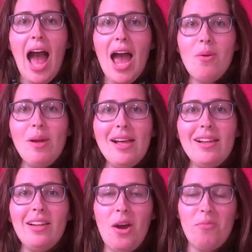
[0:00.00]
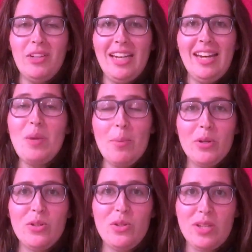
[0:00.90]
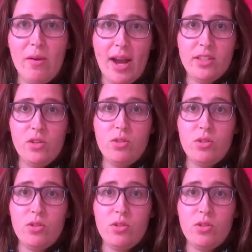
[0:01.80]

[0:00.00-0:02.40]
I will hopefully be able to direct you